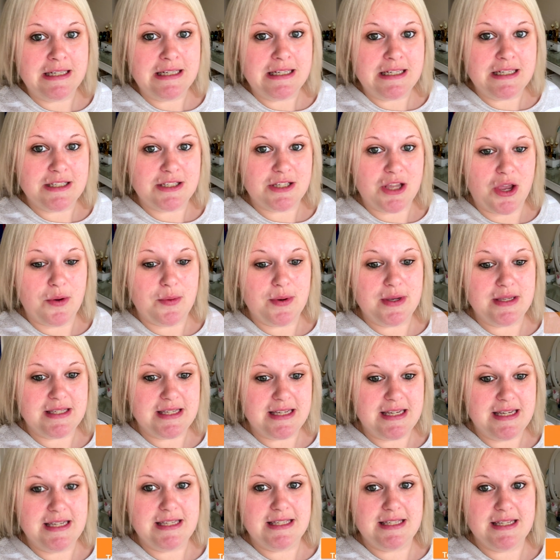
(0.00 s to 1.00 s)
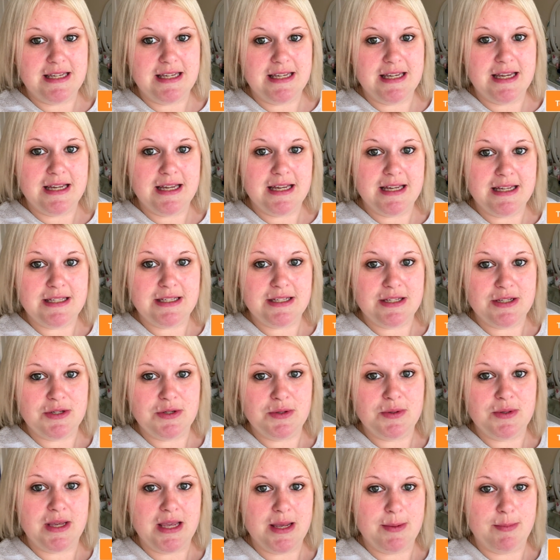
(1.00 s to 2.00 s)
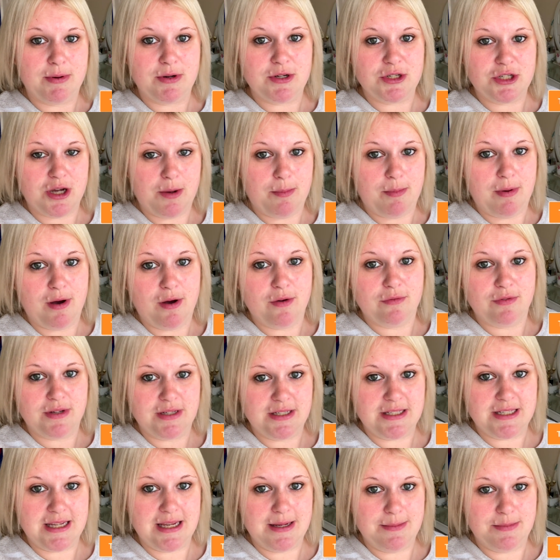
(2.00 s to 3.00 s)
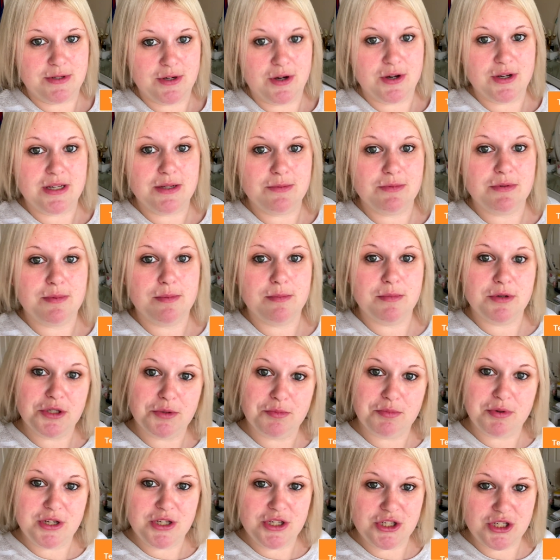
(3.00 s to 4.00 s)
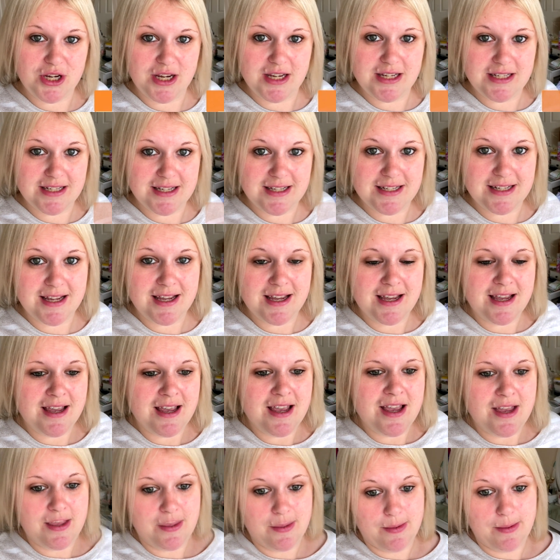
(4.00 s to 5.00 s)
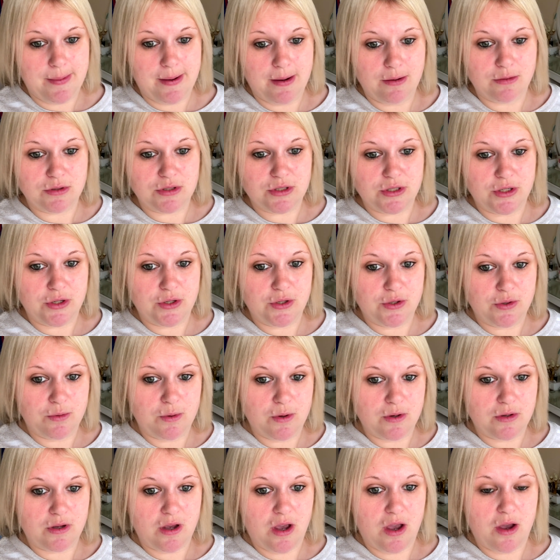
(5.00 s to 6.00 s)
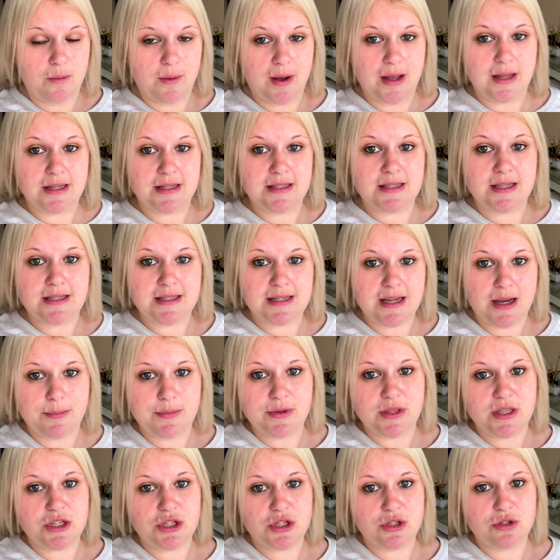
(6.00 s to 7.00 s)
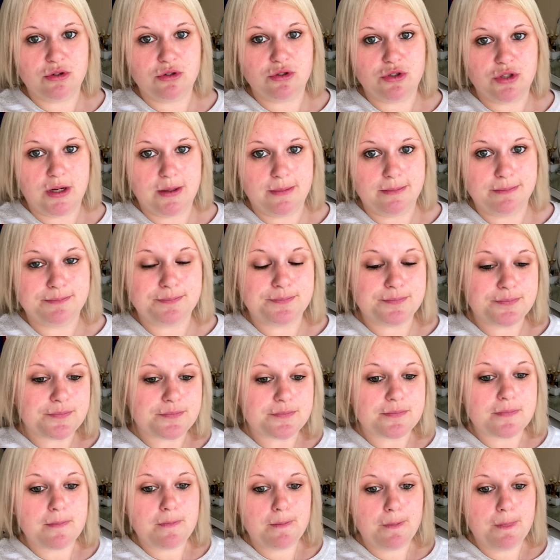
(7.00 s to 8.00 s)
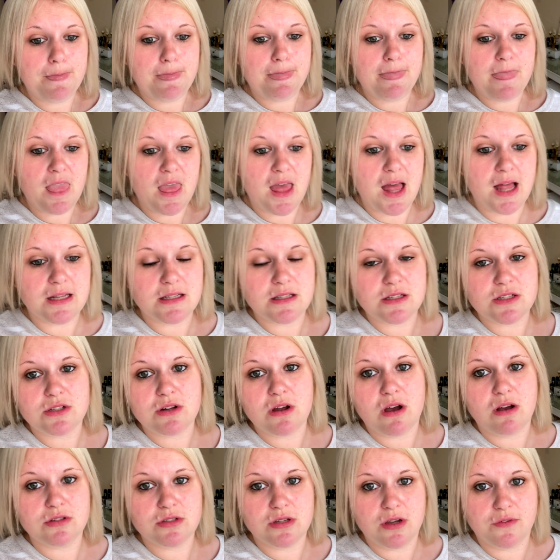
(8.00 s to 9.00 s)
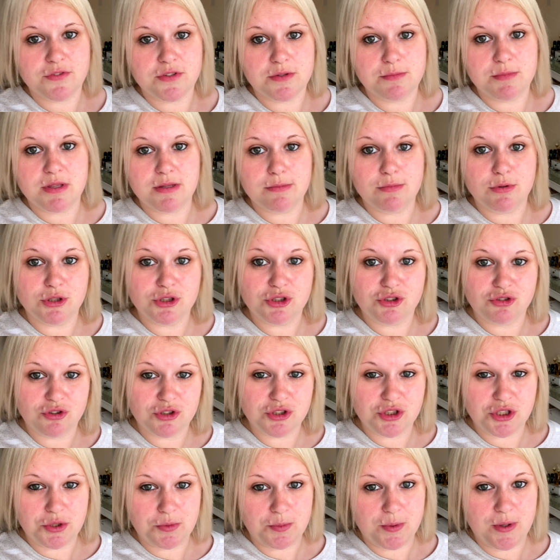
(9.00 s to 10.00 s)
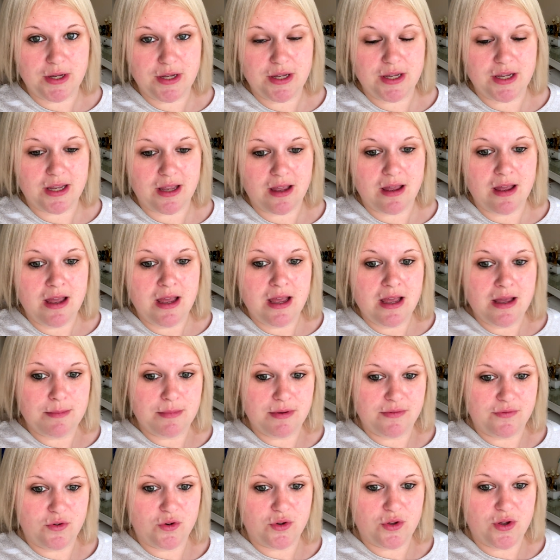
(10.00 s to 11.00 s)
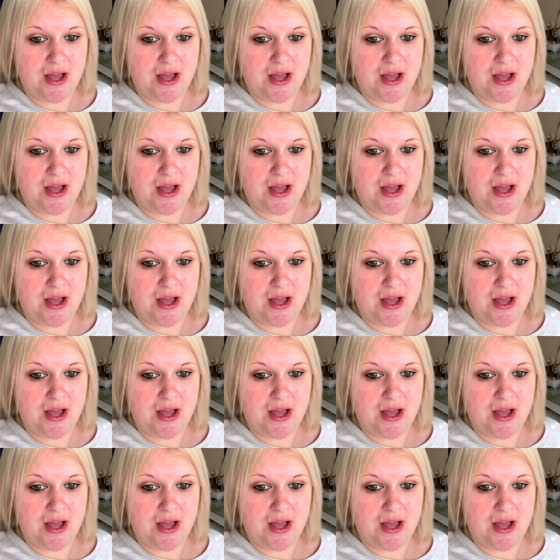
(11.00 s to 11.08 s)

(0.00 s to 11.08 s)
so it's easy to keep on top of and to keep tidy would be much appreciated. I'm about to go and sit down with the children and start off some of the more structured work before